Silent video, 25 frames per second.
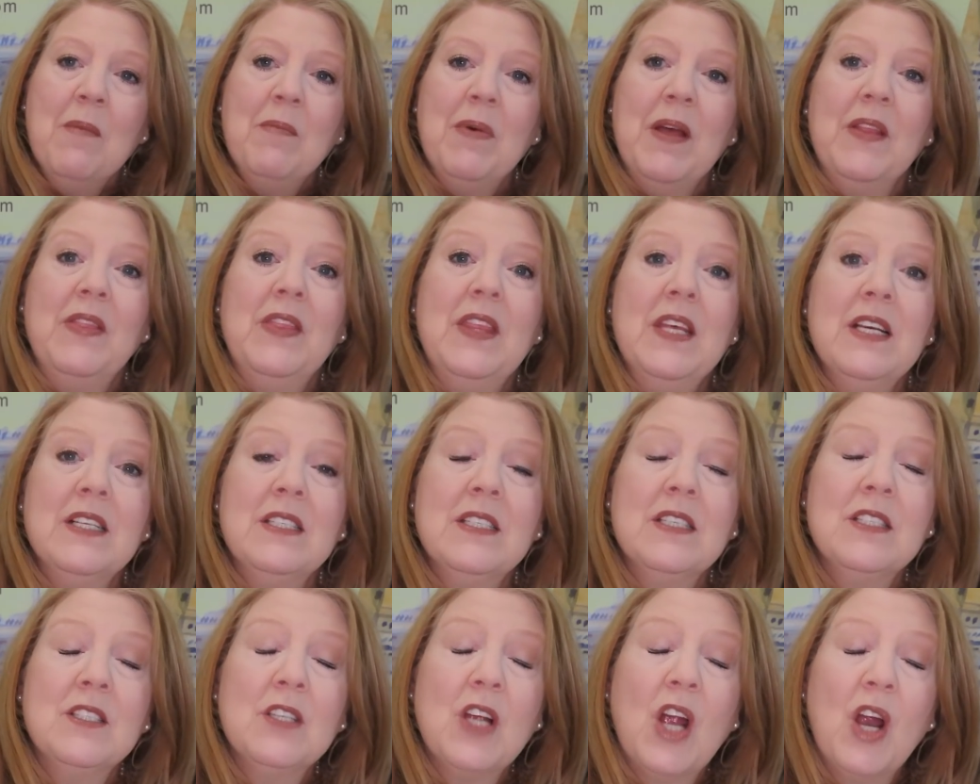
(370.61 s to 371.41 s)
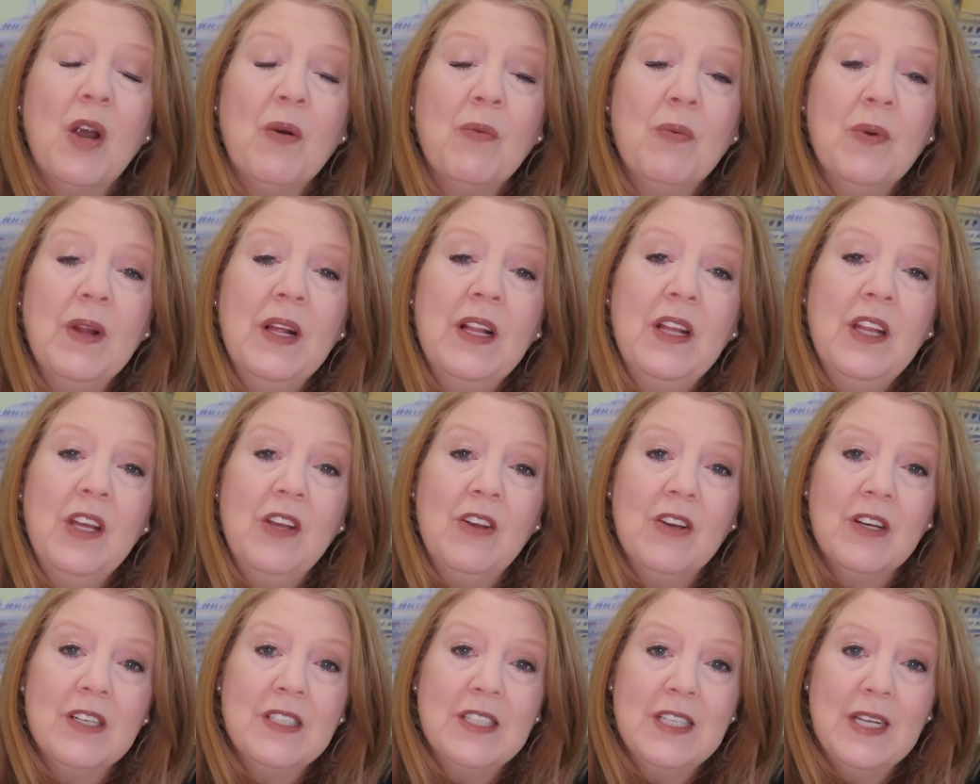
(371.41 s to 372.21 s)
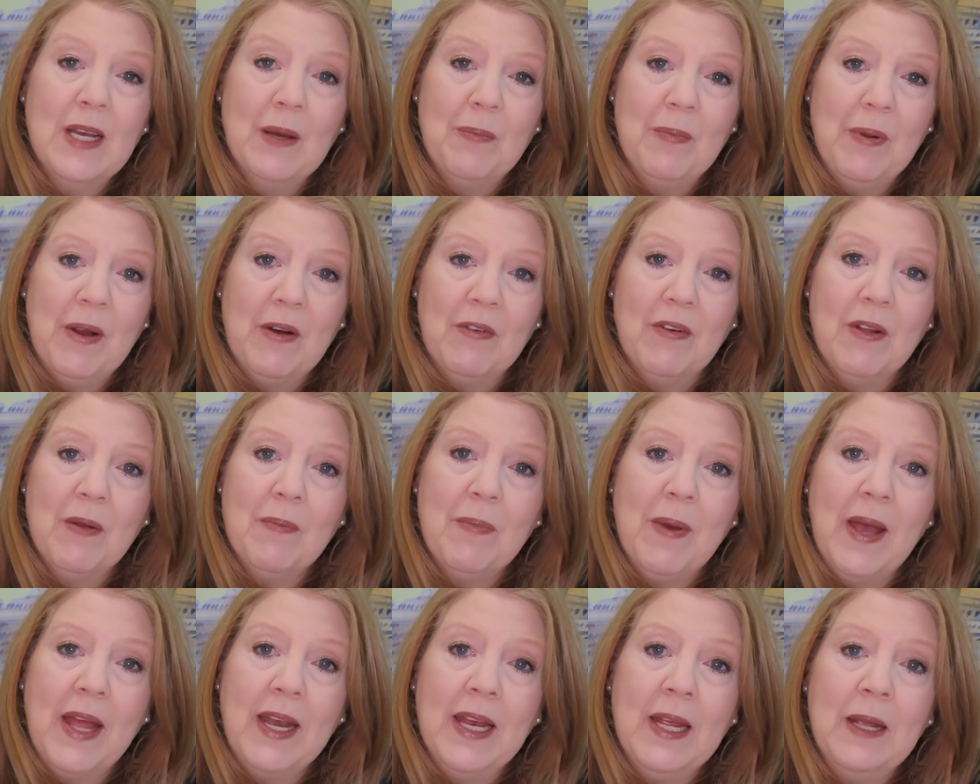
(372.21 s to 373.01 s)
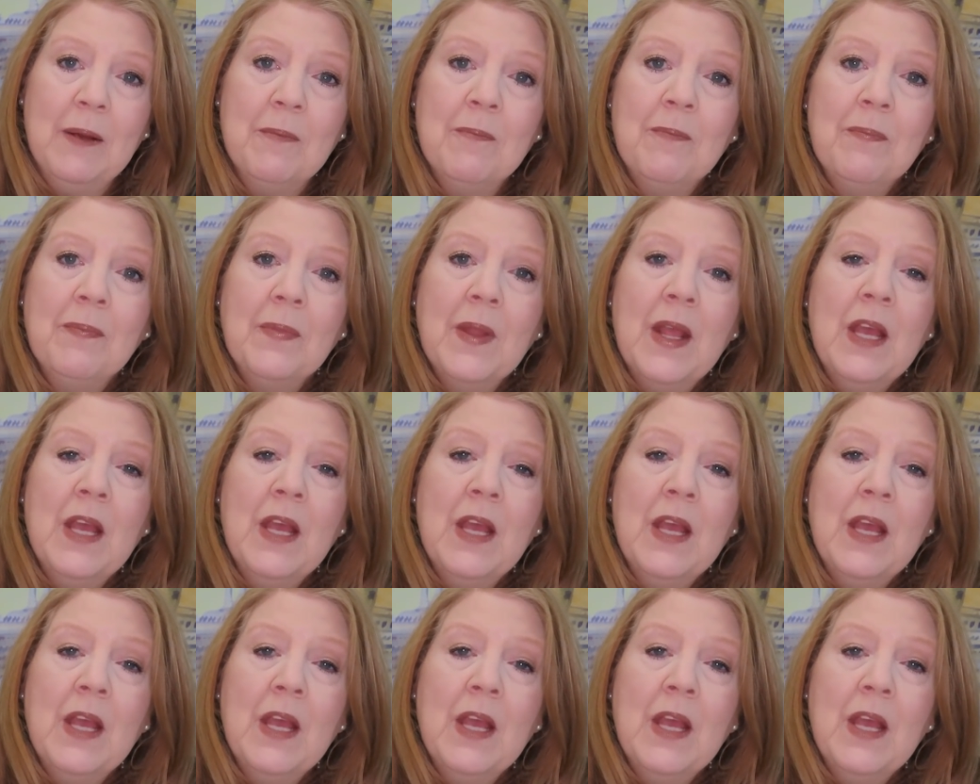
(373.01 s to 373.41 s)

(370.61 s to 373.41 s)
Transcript: but this is a really good tip, everybody.